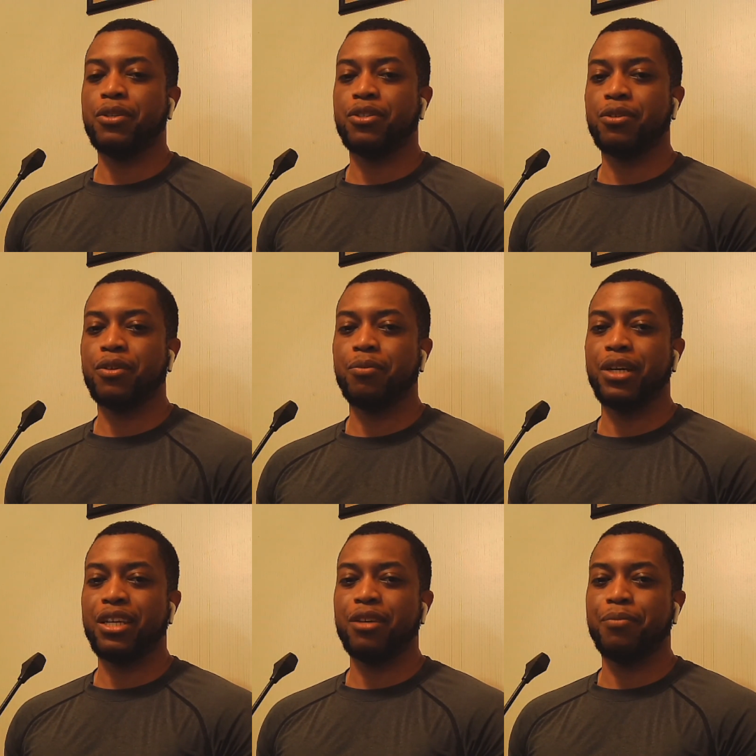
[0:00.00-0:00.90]
So I
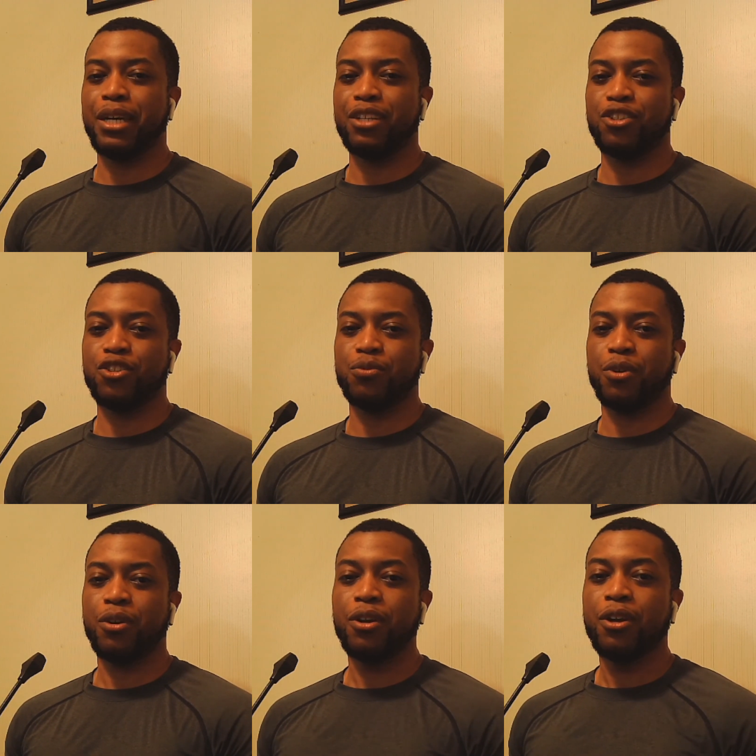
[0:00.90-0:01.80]
might get back just to
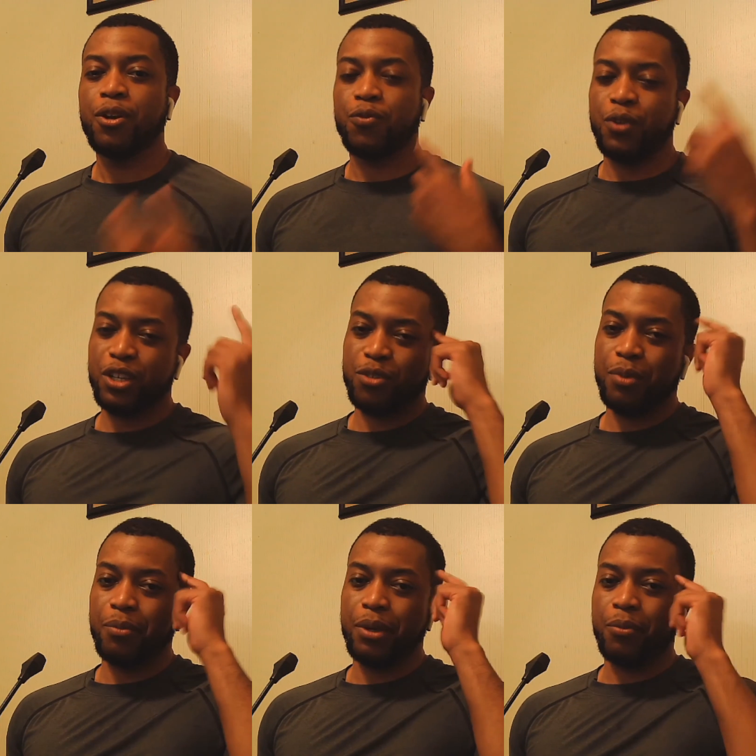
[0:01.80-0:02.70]
refresh
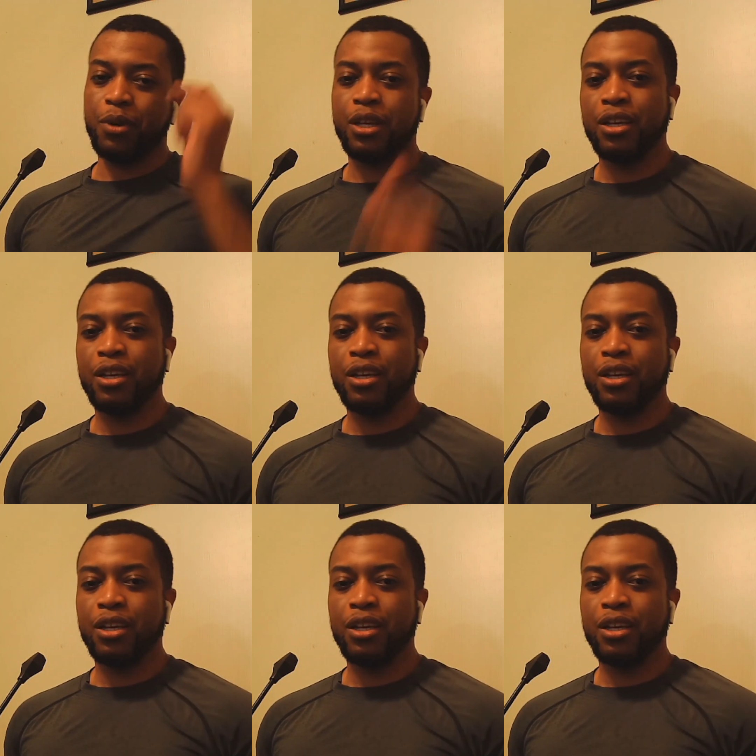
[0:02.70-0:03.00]
my memory.